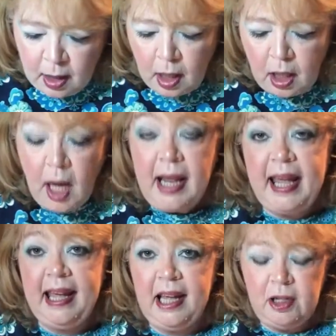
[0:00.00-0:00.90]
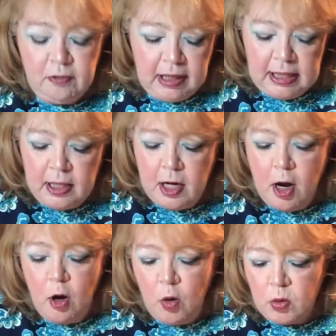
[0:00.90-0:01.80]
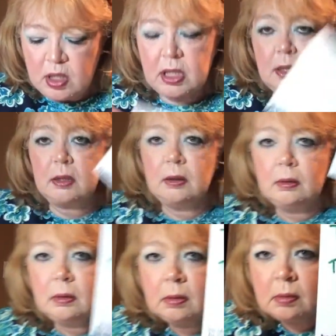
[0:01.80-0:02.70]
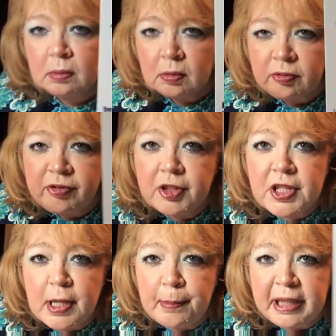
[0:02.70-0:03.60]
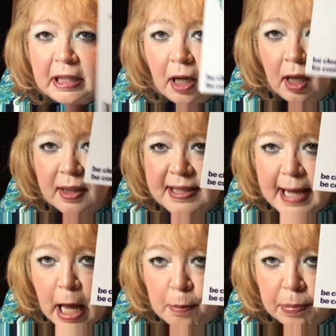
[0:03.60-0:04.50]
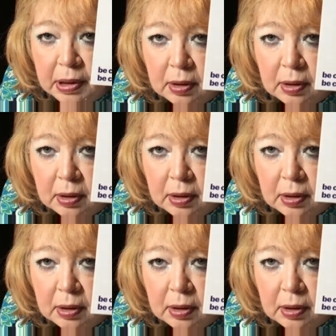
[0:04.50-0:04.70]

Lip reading: I got a handwritten note for somebody called Deb.